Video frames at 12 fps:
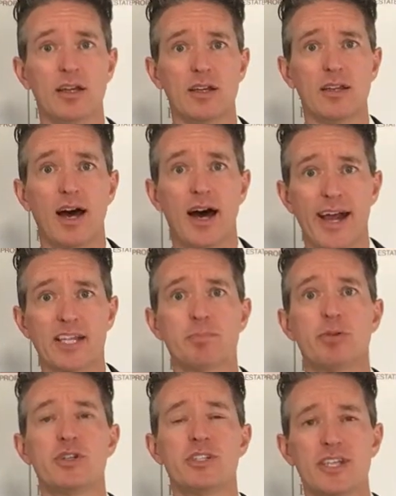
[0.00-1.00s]
the highest
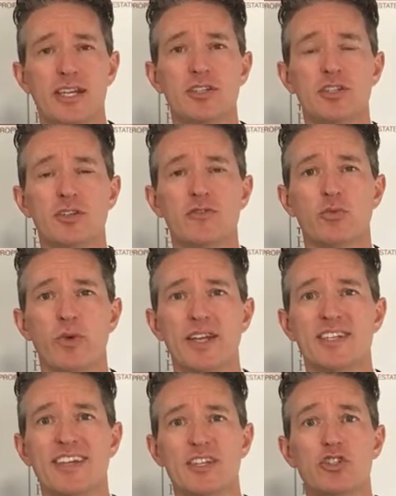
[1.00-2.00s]
percentage of the
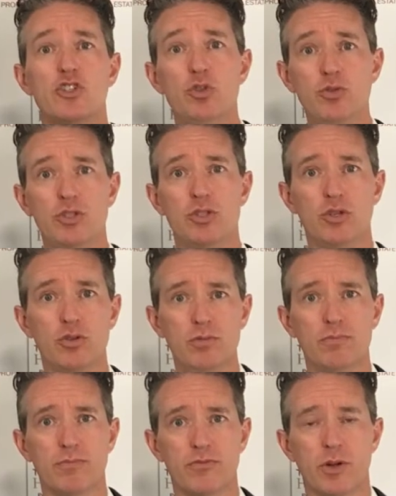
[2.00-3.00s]
rent that is due to you
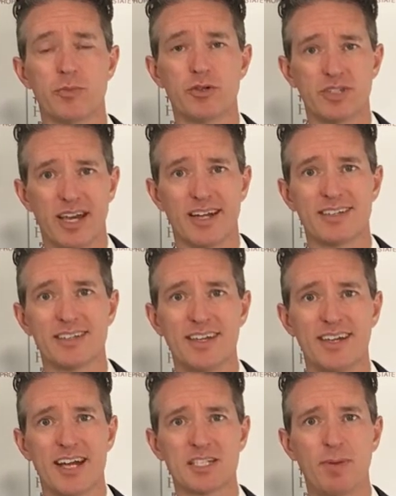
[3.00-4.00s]
from your tenant
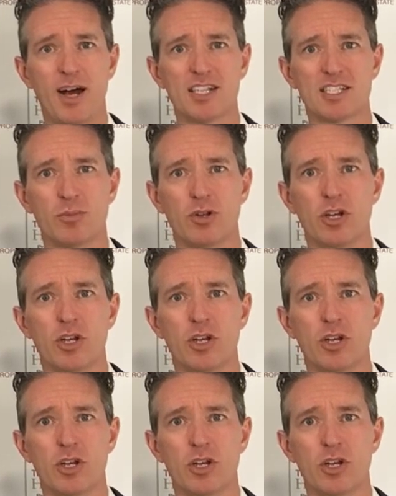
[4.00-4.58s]
as possible.